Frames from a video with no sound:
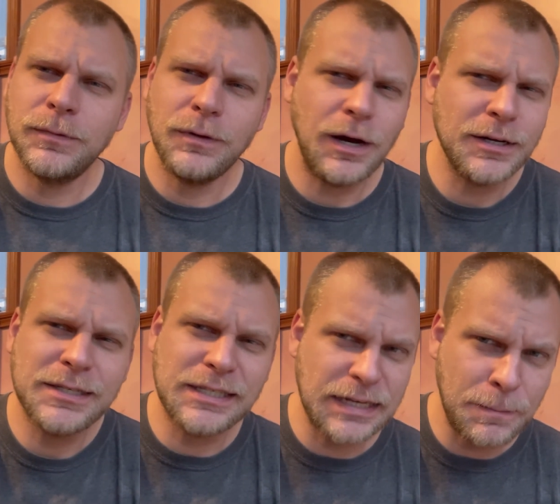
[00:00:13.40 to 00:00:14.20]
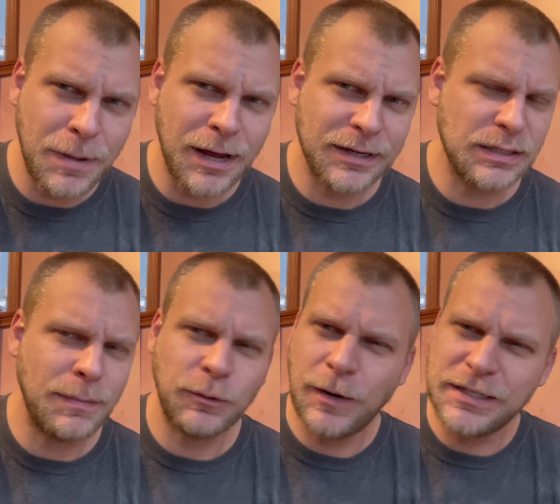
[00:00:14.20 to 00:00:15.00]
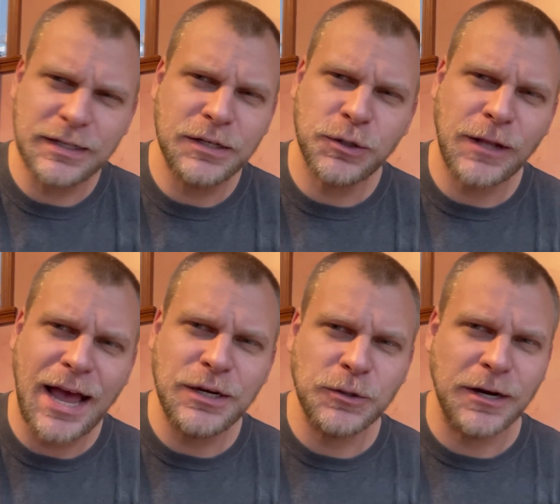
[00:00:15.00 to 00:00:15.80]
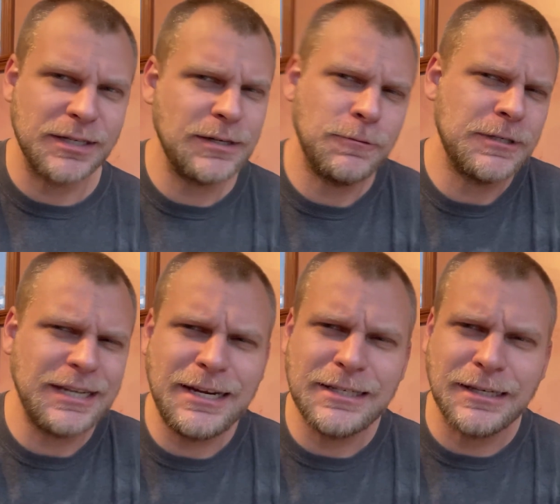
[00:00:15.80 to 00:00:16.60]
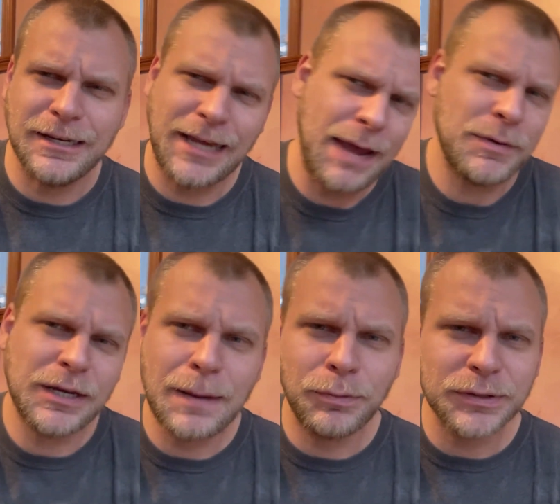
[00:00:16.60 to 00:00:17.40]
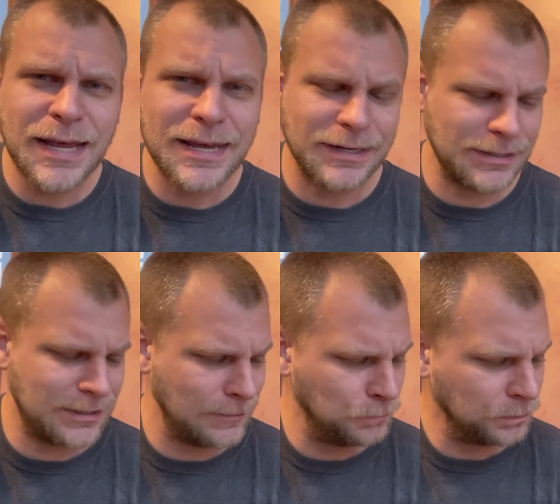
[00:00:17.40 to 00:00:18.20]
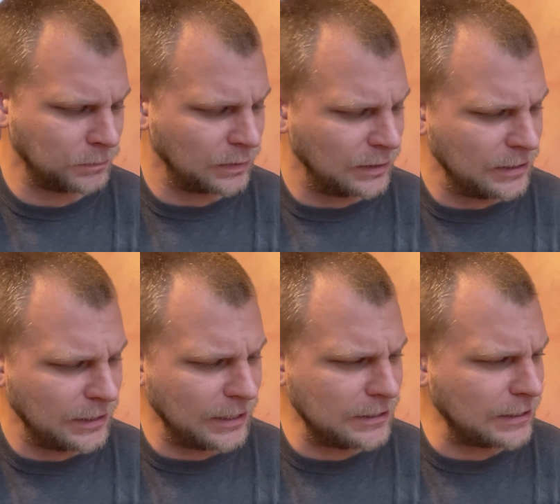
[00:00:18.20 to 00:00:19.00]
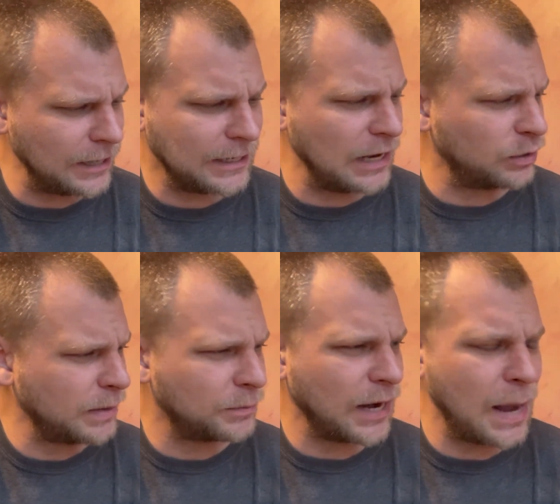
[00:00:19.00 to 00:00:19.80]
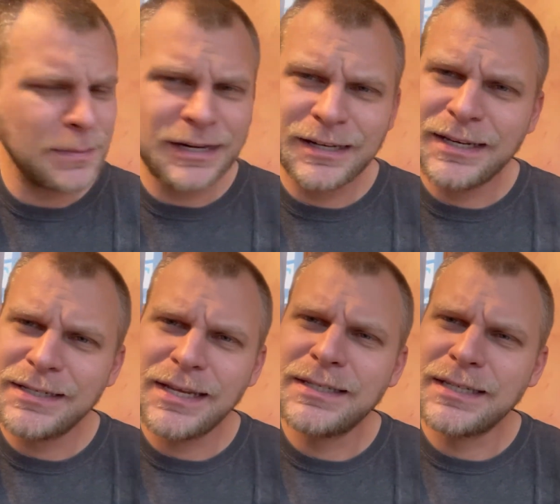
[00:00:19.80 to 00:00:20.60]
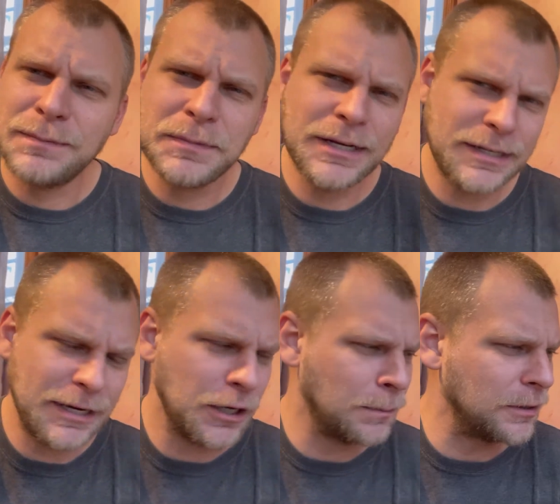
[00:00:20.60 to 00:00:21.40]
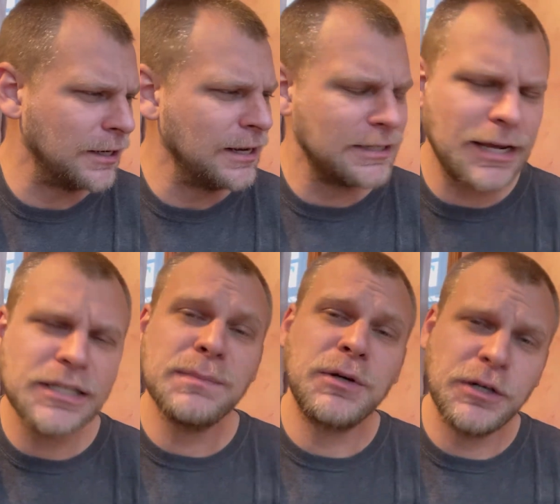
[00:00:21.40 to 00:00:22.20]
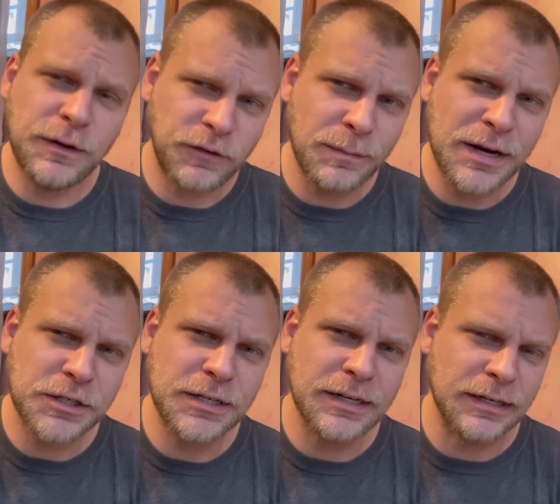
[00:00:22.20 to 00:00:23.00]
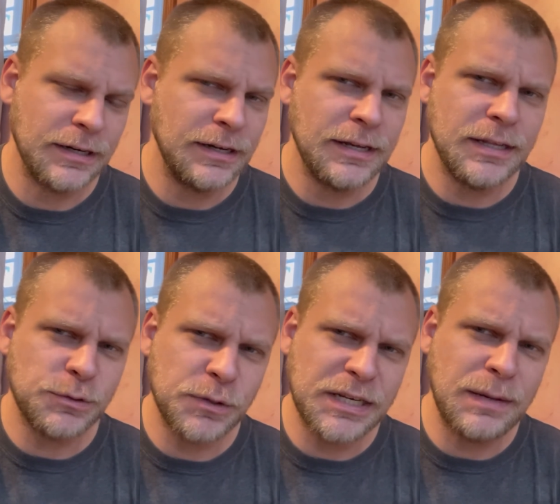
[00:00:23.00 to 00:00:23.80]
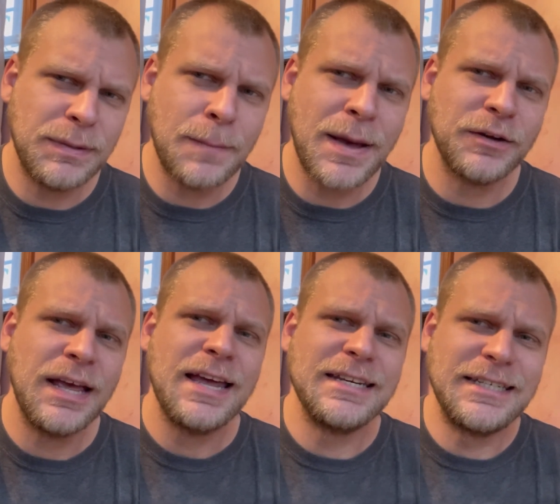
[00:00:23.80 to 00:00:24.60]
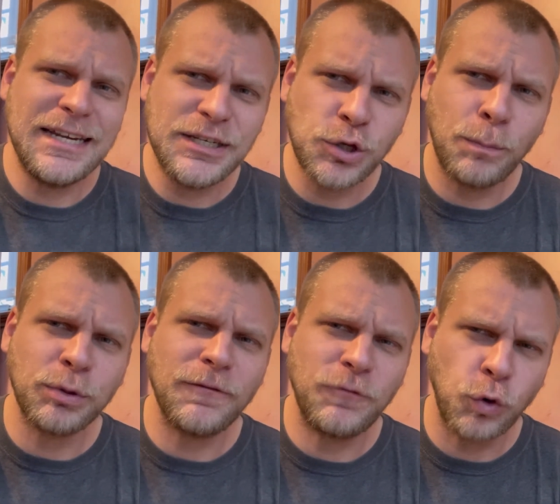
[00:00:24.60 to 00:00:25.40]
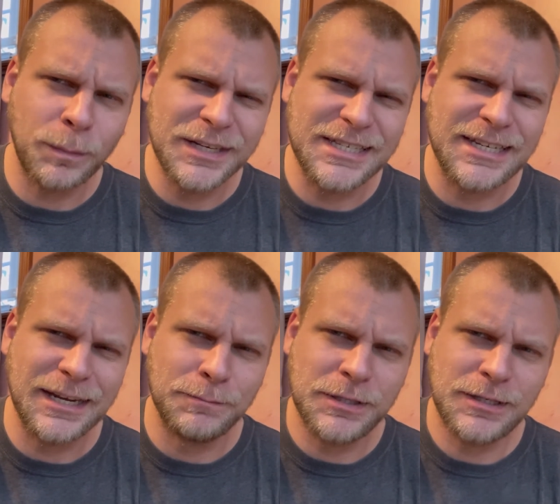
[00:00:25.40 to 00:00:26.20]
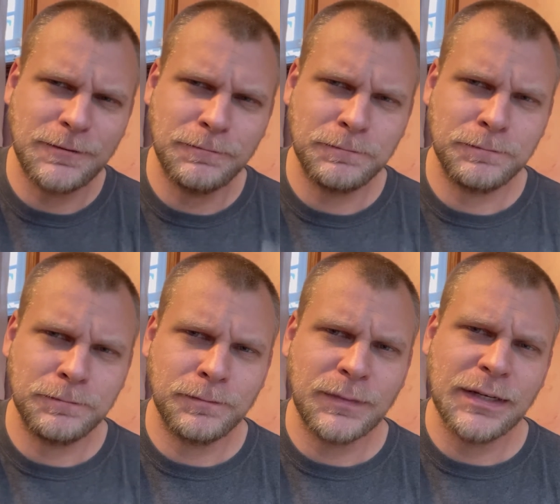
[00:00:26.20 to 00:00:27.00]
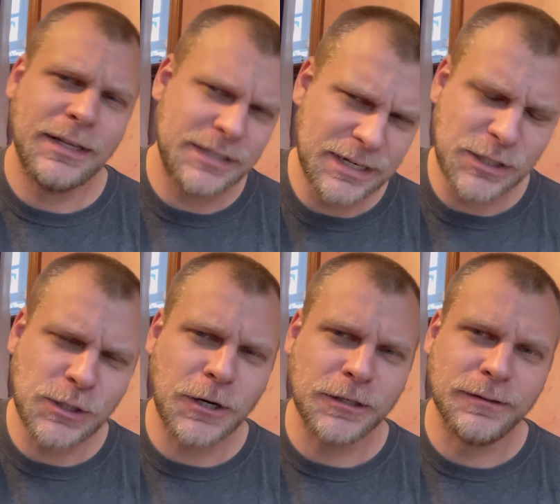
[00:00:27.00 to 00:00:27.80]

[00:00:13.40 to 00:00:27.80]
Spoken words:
on a semi to my residential address. It was easy. It came in a couple days. And I can't remember how many of these they send me a year, but it's got some good information in it. This one's going to be about diesel performance tips. Let's get started.